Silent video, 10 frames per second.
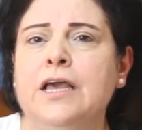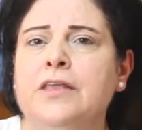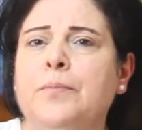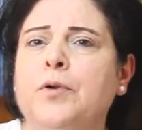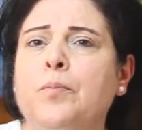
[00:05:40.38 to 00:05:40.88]

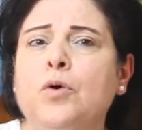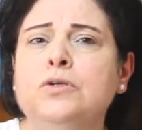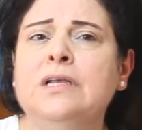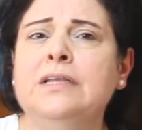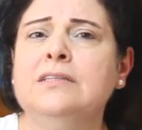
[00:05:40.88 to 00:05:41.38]
The
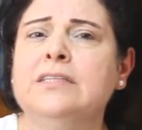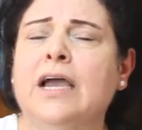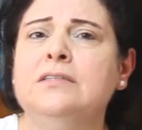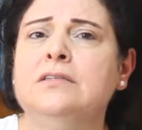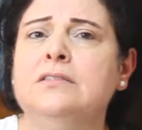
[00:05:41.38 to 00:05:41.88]
proposal
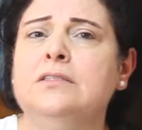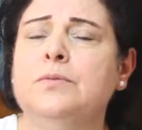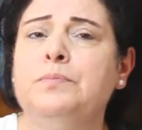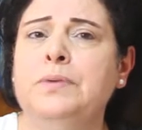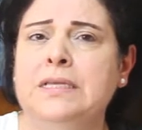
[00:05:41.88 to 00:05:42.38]
entitled
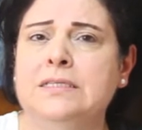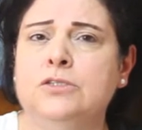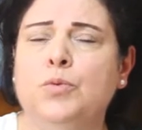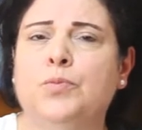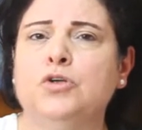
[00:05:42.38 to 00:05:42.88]
Peace
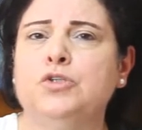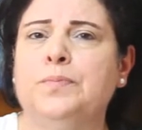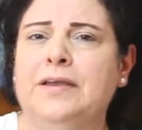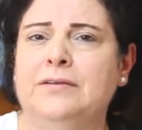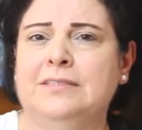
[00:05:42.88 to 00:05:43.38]
to
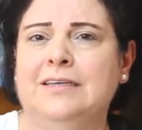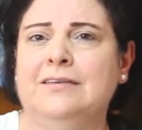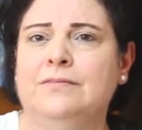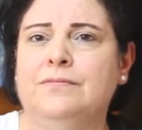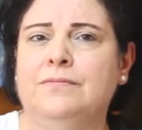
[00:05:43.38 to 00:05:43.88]
Prosperity,
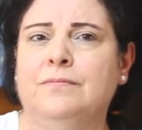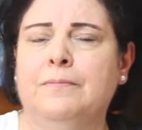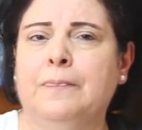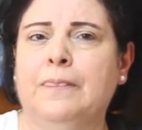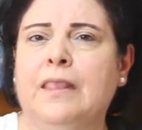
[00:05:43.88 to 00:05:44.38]

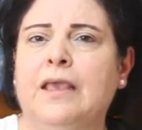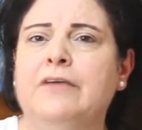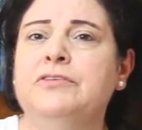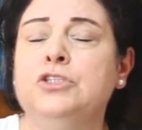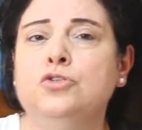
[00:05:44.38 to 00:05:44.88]
a
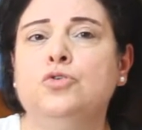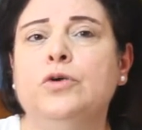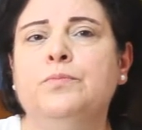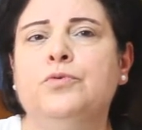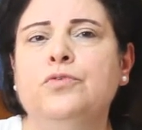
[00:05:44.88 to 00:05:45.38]
vision to
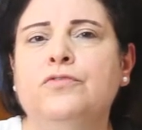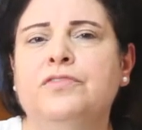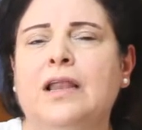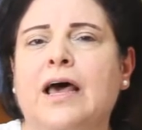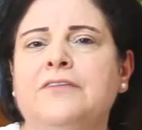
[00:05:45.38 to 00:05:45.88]
improve
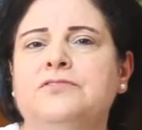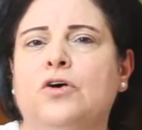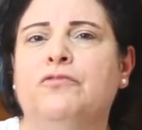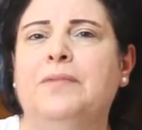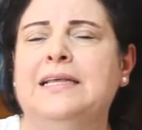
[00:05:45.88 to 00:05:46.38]
the lives
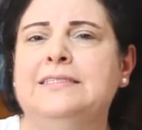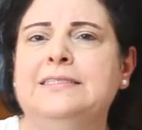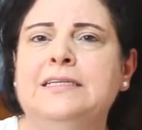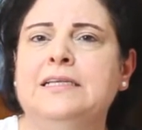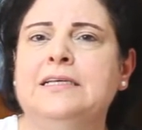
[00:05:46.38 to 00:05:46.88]
of
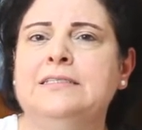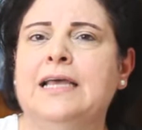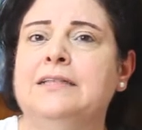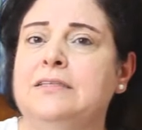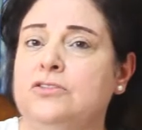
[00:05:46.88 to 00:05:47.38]
Palestinians
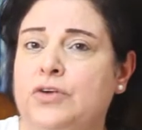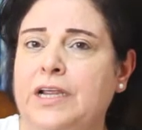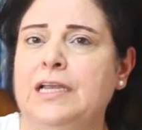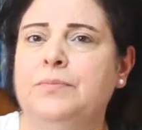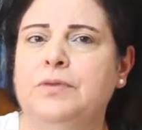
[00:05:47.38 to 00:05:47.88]
and
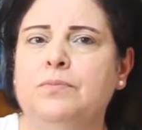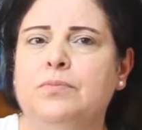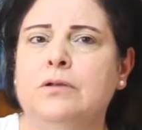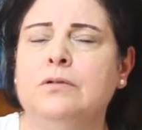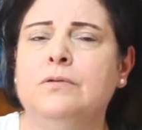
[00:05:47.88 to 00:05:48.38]
Israeli
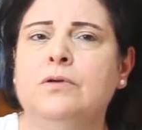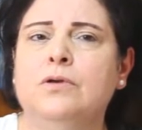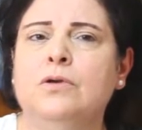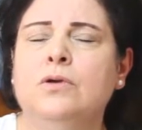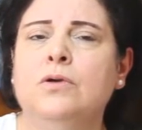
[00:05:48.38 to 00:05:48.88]
people.
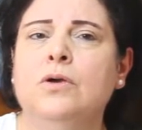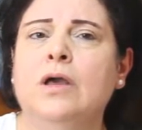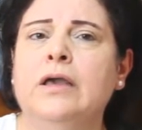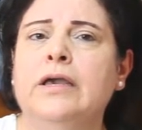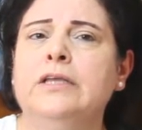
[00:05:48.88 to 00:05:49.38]

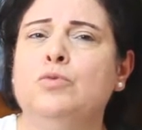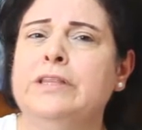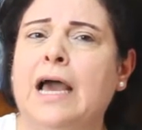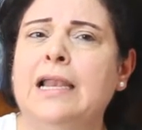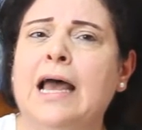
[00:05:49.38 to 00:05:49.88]
It
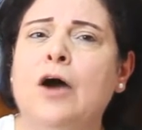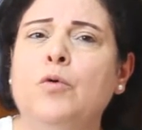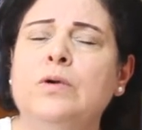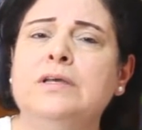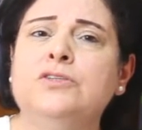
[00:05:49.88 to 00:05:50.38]
would
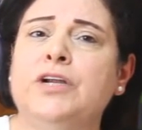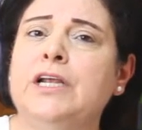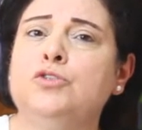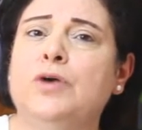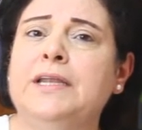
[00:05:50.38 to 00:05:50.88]
allow
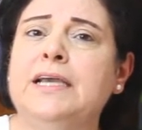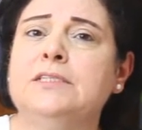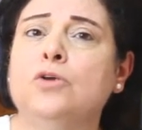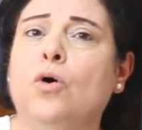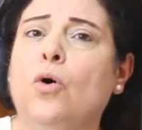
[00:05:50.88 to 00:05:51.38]
Israel to
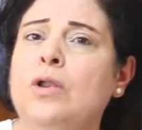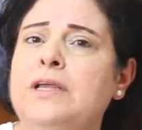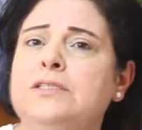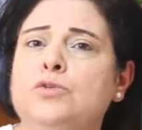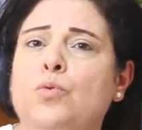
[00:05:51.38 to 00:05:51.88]
annex all
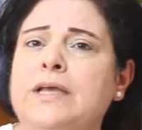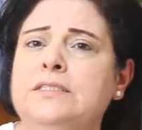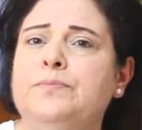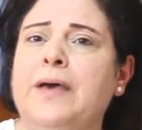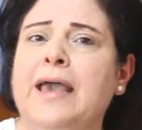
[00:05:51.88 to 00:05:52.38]
its
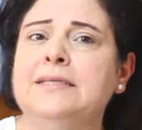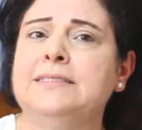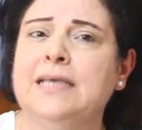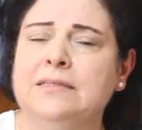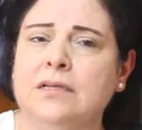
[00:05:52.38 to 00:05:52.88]
West Bank
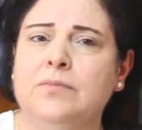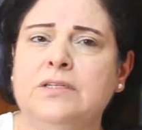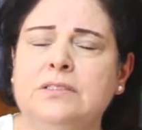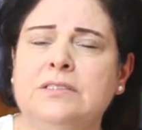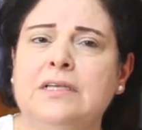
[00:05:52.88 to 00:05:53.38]

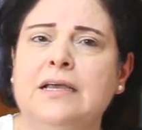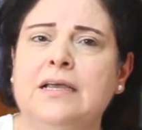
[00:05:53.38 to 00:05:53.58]
settlements,